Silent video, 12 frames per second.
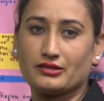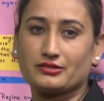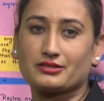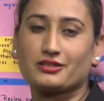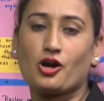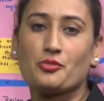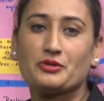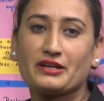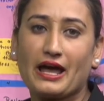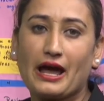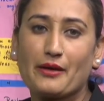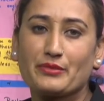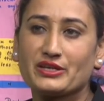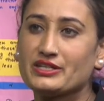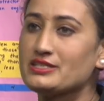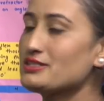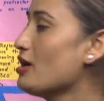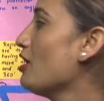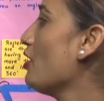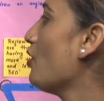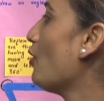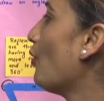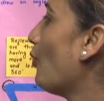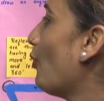Common arm is
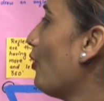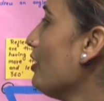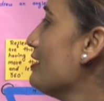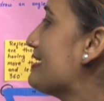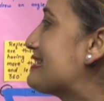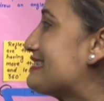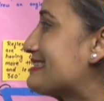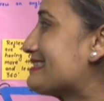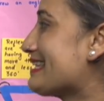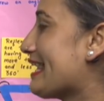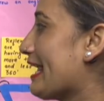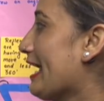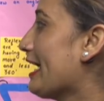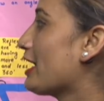OC.